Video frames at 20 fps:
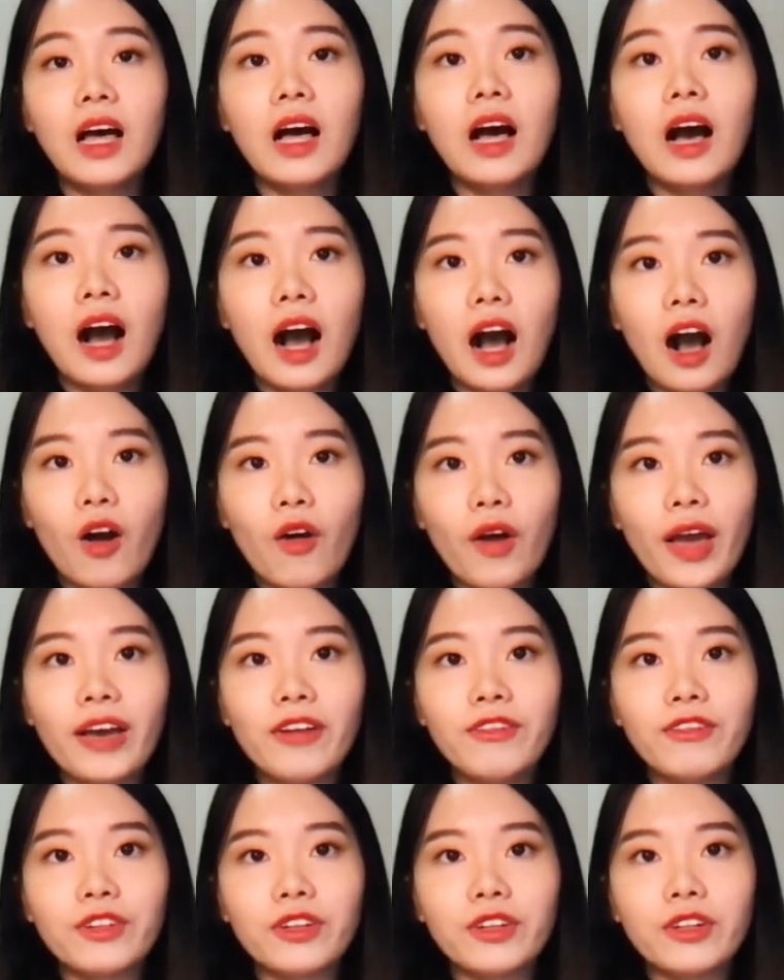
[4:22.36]

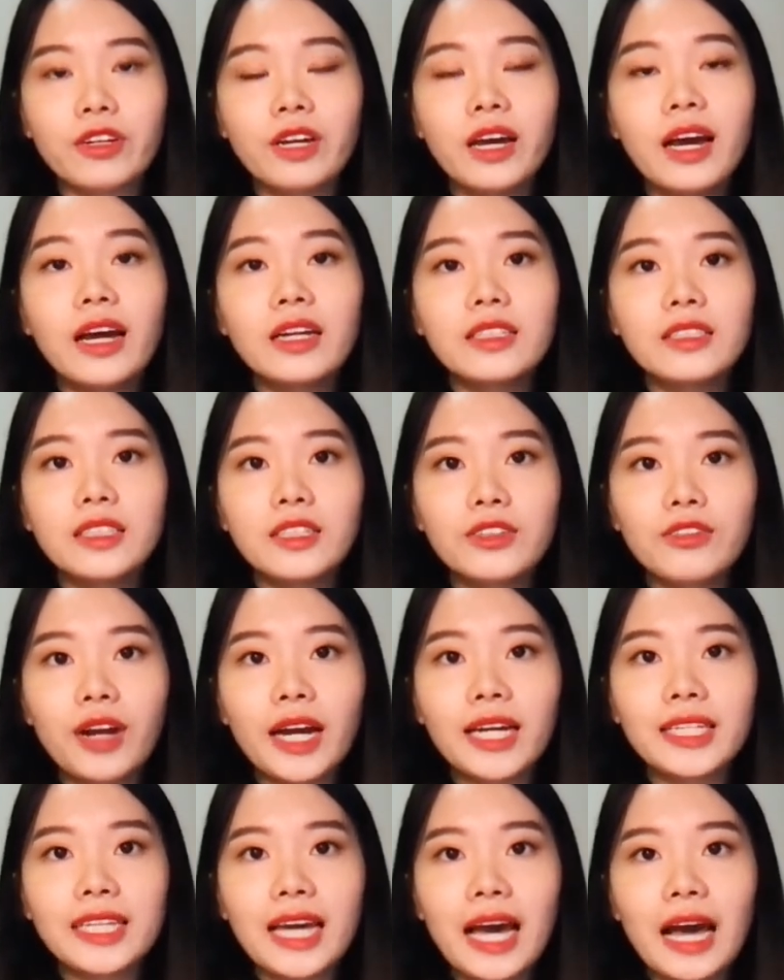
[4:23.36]
However,
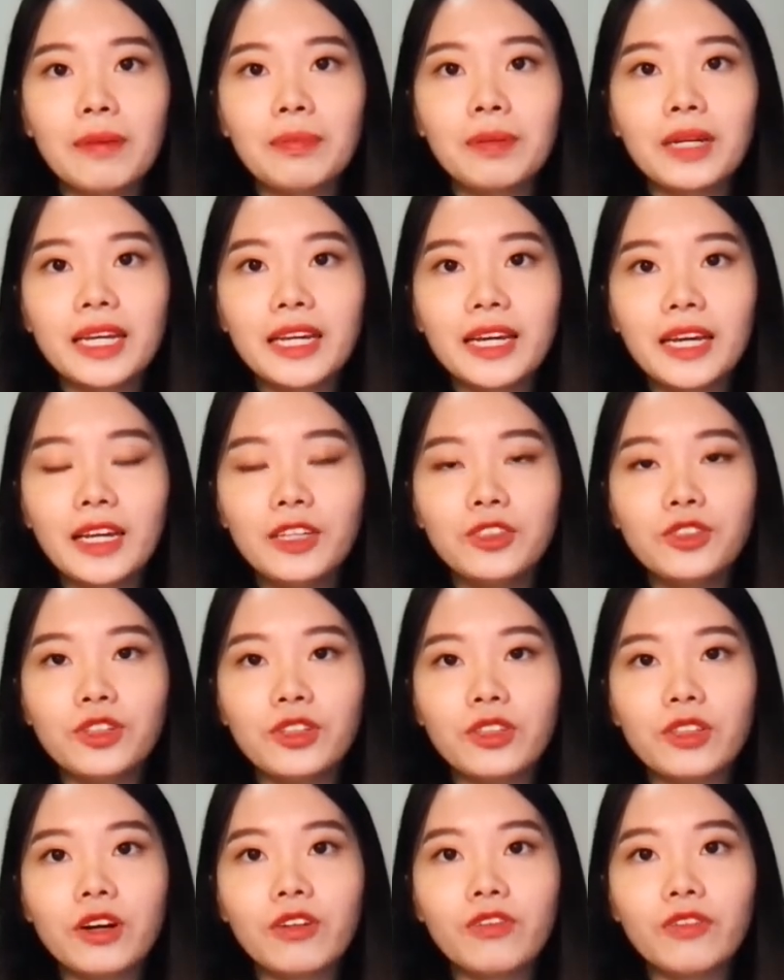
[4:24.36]
direct application
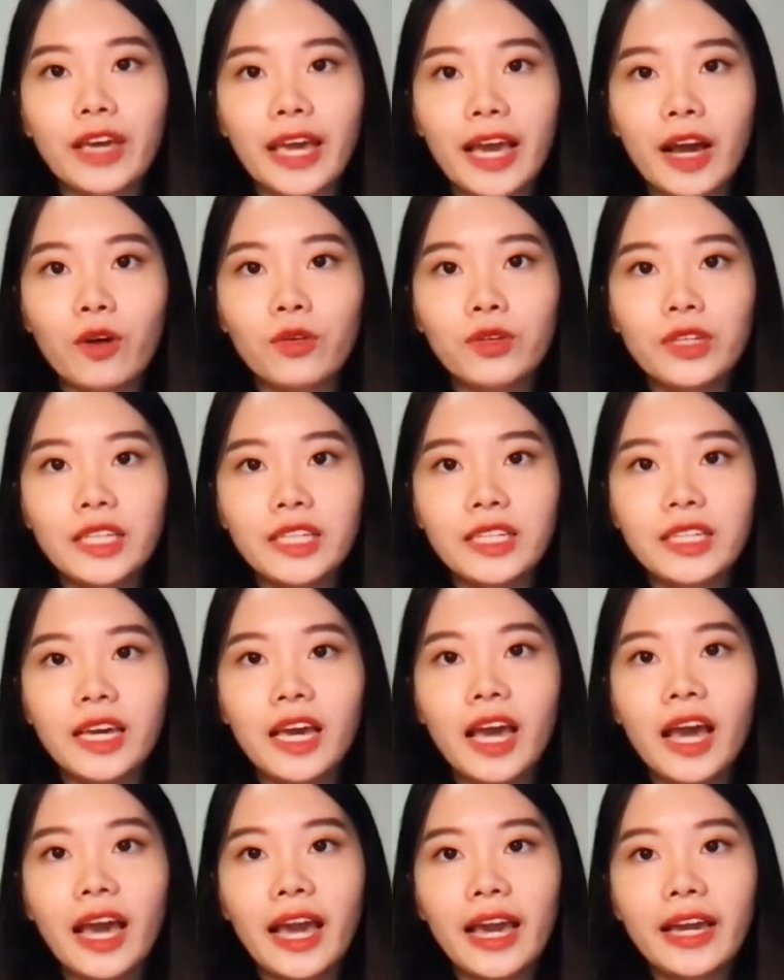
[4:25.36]
of LE
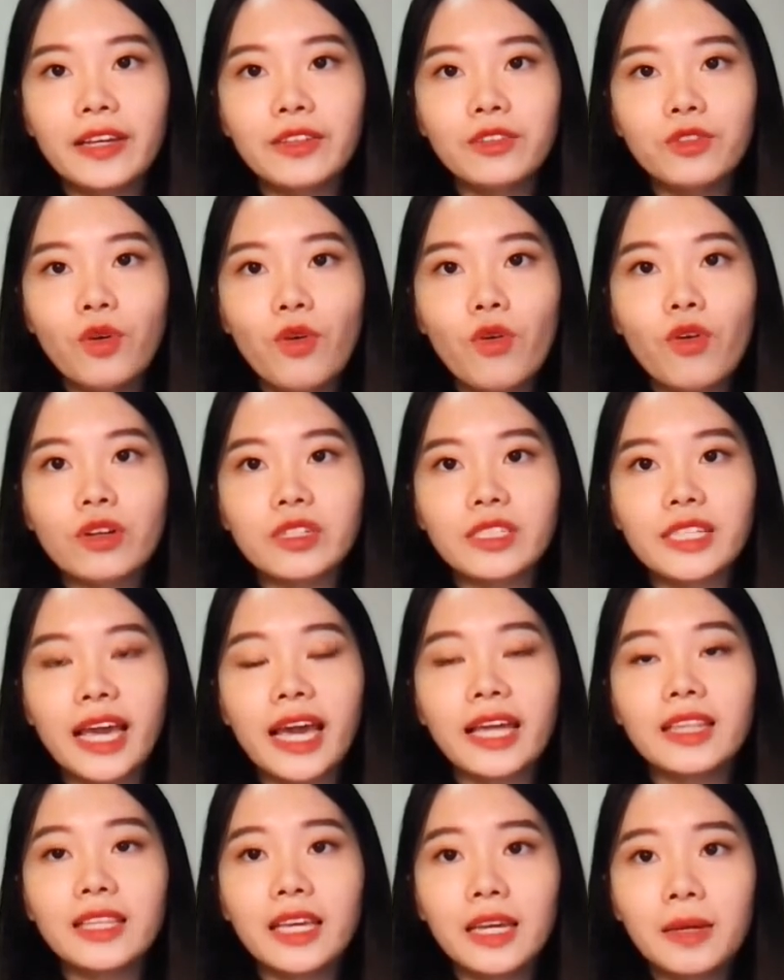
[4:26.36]
ignores
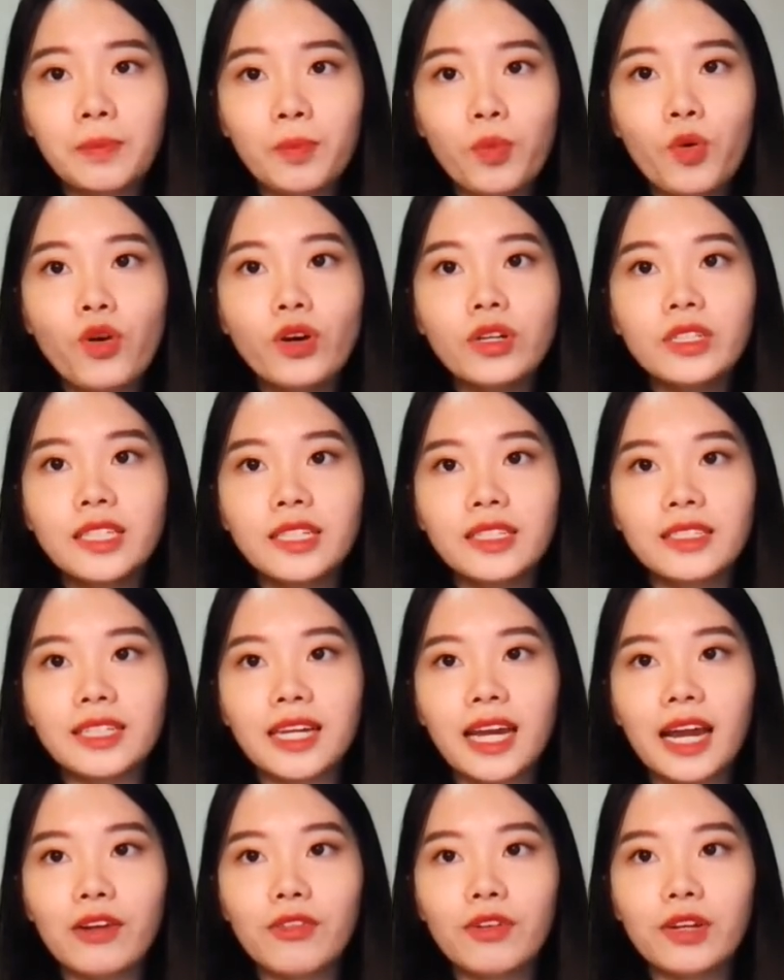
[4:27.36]
an important
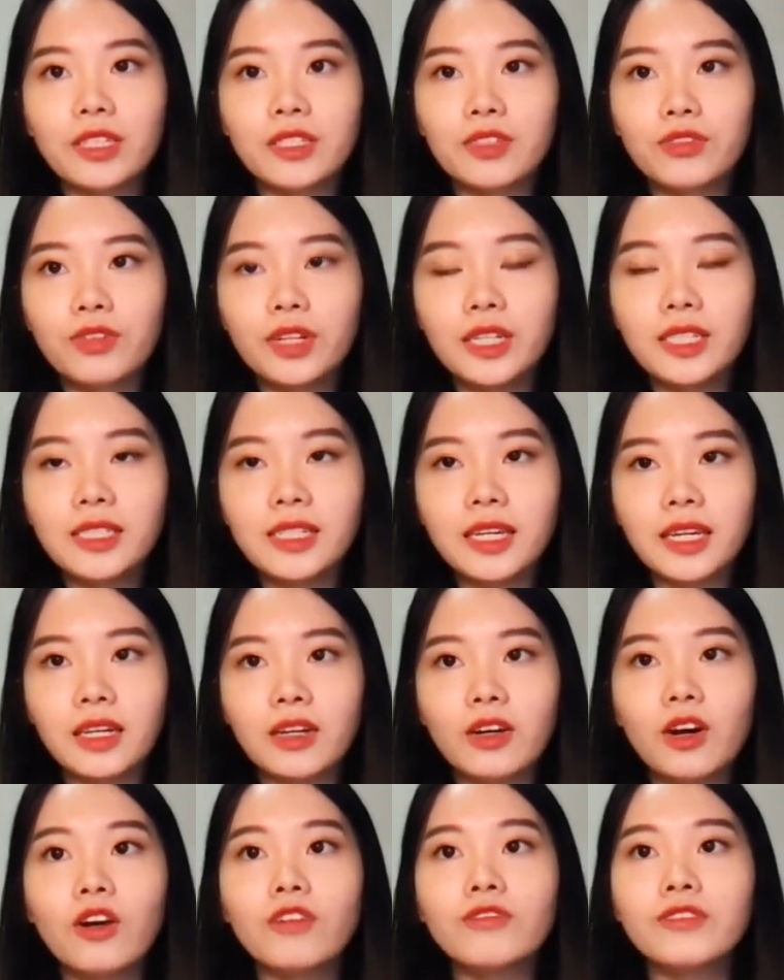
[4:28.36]
characteristic
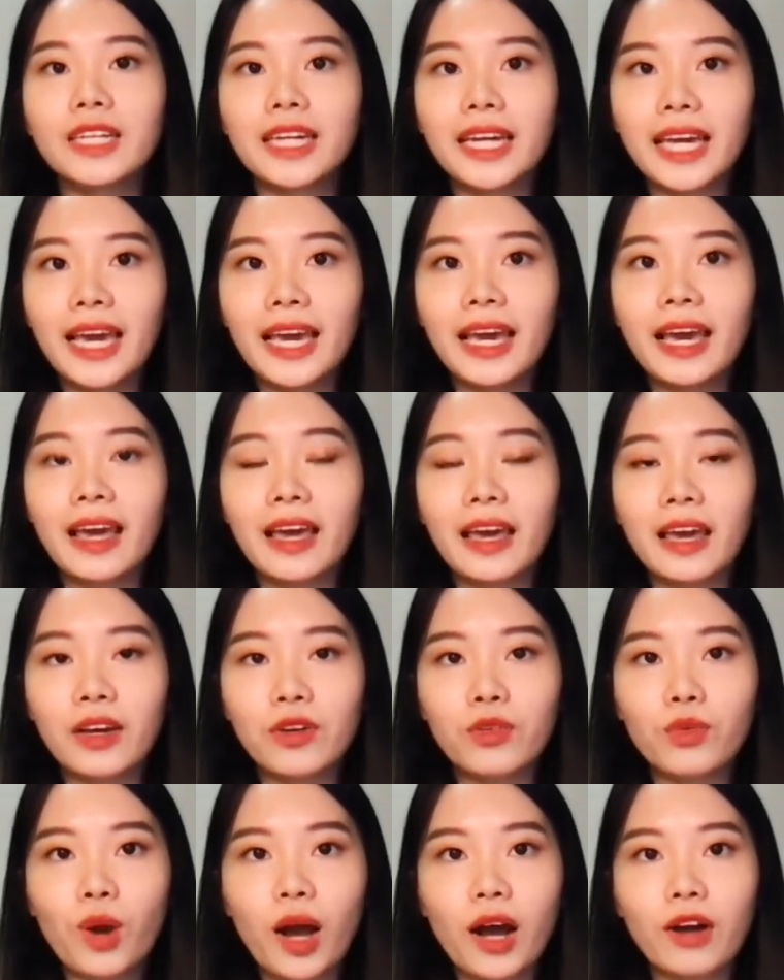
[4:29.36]
of the KNN
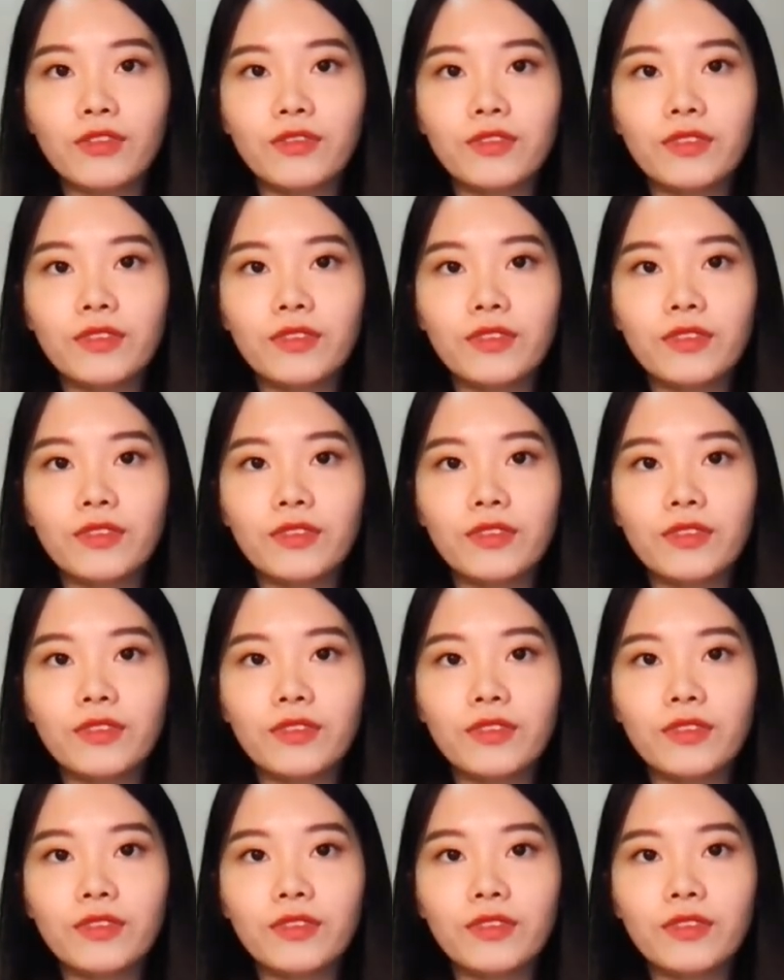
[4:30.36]
graph,